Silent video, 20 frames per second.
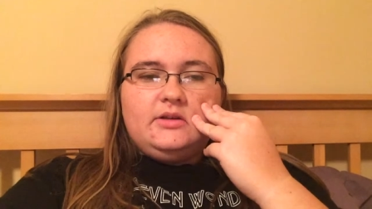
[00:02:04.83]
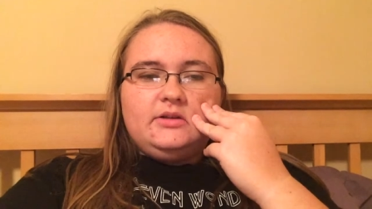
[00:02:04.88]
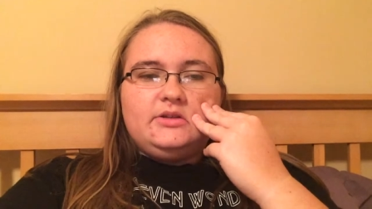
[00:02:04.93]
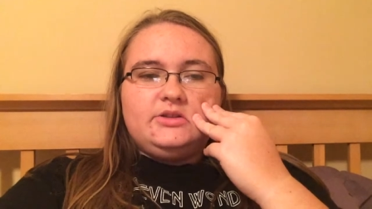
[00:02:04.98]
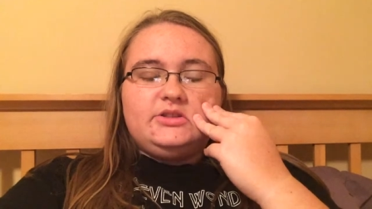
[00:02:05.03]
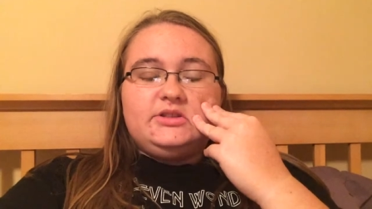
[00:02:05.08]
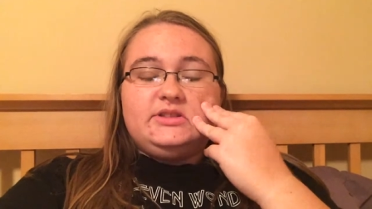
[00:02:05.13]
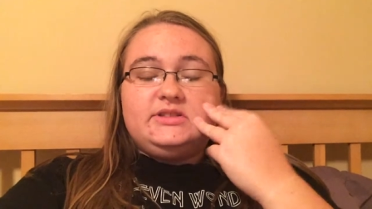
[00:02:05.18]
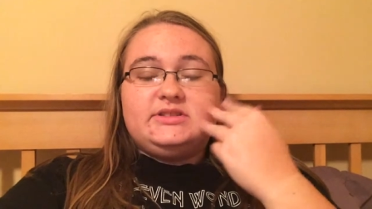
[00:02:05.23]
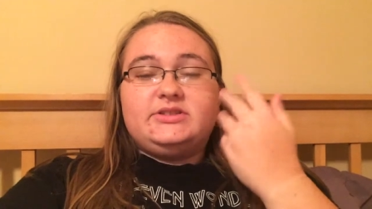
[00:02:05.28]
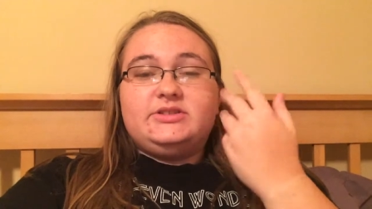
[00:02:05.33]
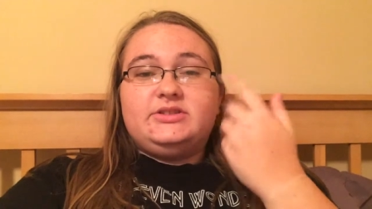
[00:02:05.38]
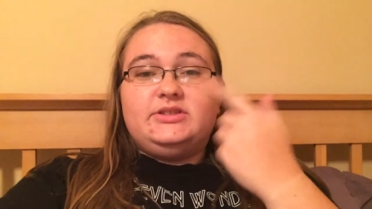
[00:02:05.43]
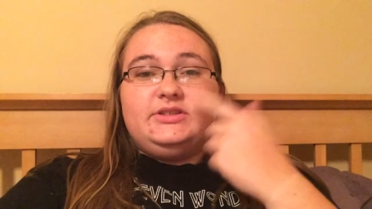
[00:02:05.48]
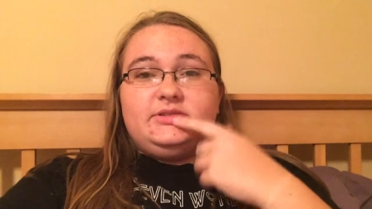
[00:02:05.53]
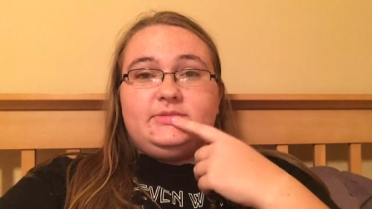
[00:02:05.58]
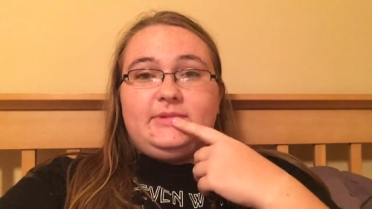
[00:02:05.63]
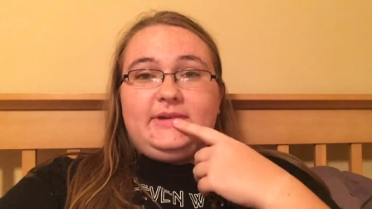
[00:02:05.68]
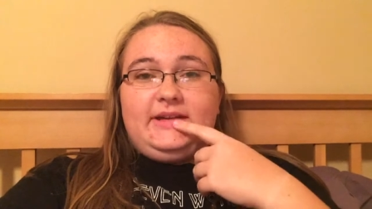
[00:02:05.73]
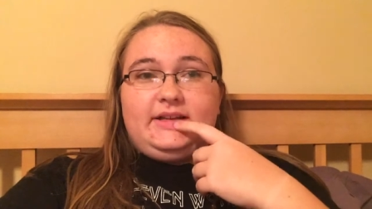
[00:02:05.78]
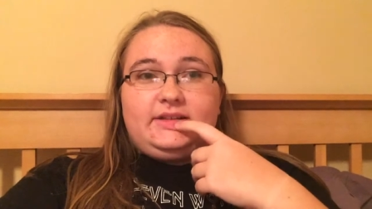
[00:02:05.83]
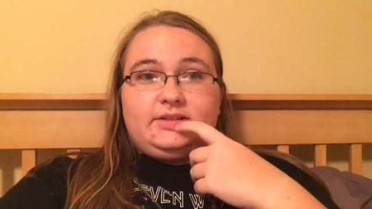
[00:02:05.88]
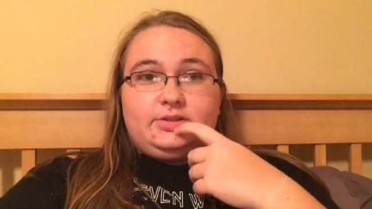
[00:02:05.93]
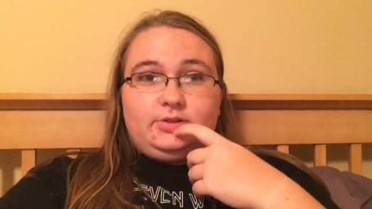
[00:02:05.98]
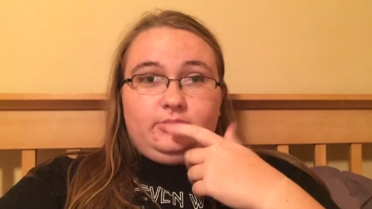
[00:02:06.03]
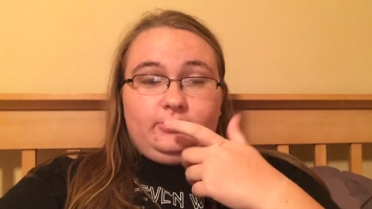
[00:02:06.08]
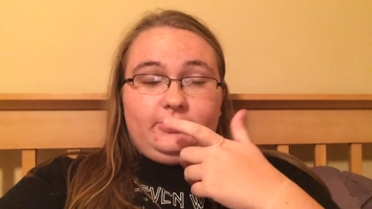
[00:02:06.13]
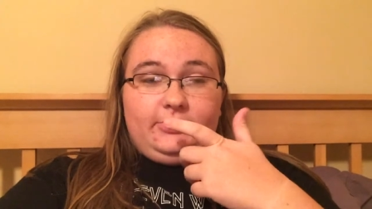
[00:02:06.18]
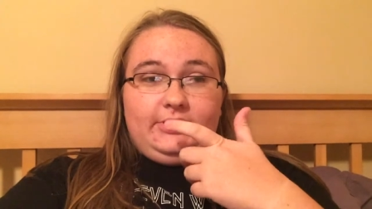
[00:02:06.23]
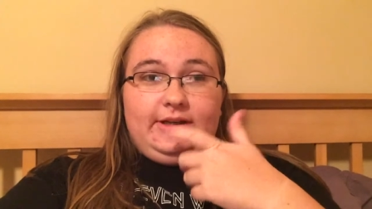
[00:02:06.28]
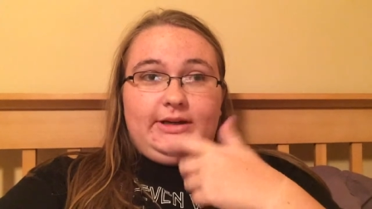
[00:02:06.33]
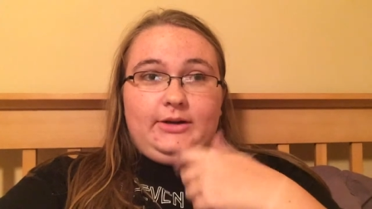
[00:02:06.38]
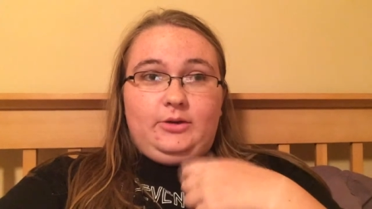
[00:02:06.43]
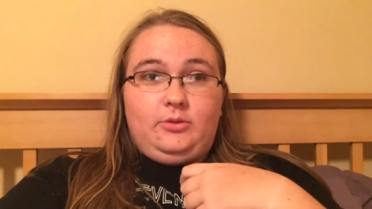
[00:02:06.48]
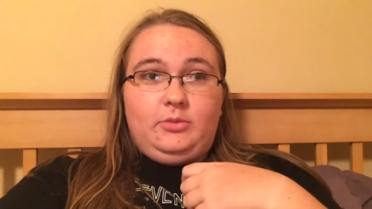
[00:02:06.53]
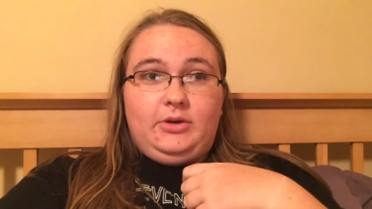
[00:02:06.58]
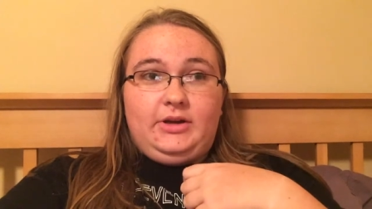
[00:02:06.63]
she, she's my ex girlfriend now,